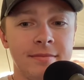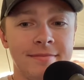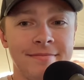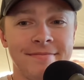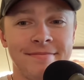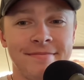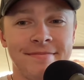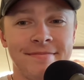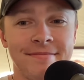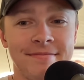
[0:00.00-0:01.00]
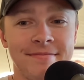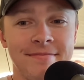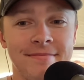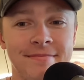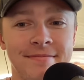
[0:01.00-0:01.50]

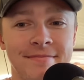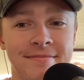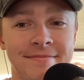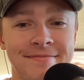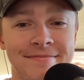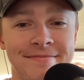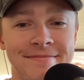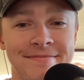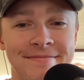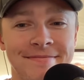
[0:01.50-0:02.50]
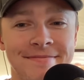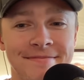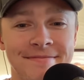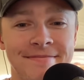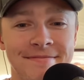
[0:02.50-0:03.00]

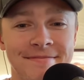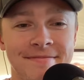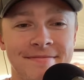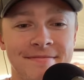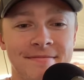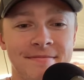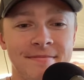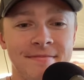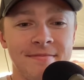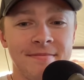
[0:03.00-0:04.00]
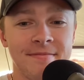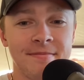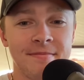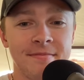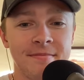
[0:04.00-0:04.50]

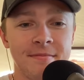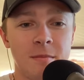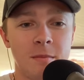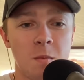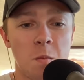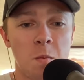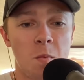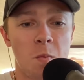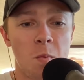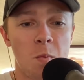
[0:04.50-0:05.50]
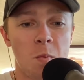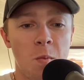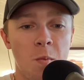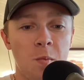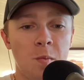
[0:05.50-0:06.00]

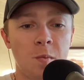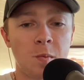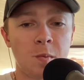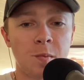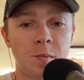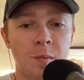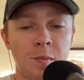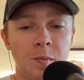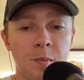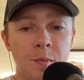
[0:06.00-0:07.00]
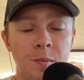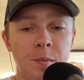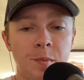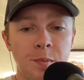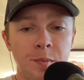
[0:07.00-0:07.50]

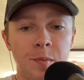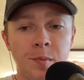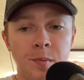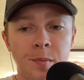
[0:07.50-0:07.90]
The person shown says nothing.